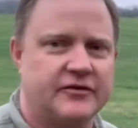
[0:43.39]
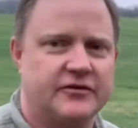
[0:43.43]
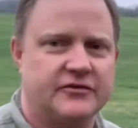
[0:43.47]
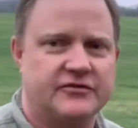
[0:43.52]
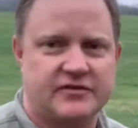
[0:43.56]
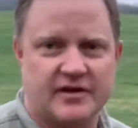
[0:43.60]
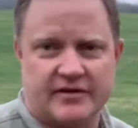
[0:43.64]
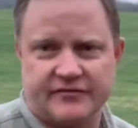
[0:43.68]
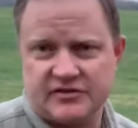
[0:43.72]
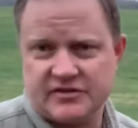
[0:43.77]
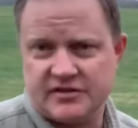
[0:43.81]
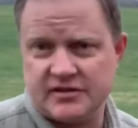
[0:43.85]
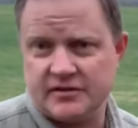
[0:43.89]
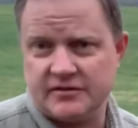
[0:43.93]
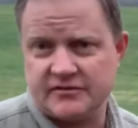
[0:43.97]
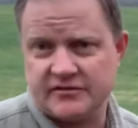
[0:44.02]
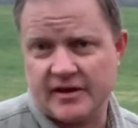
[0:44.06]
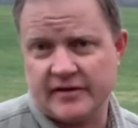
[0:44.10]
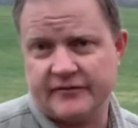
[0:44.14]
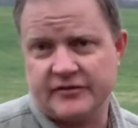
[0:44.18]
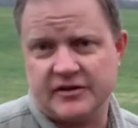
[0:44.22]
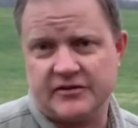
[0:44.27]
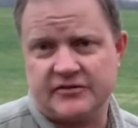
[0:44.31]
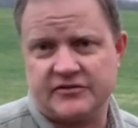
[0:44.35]

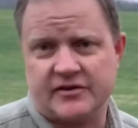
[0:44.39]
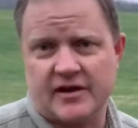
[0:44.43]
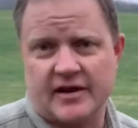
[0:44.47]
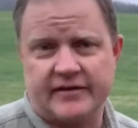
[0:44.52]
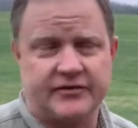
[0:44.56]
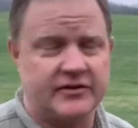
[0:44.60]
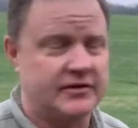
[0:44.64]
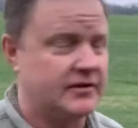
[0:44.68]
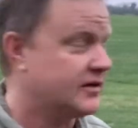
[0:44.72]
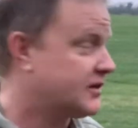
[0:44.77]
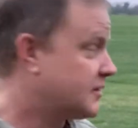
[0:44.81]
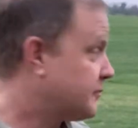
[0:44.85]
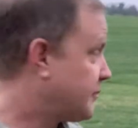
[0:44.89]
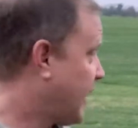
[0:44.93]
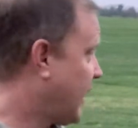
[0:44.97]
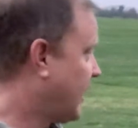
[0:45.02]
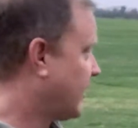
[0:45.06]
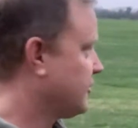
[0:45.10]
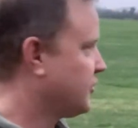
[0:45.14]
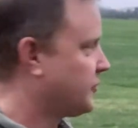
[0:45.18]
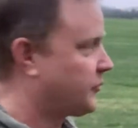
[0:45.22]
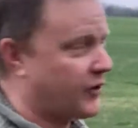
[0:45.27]
1777 at the Battle of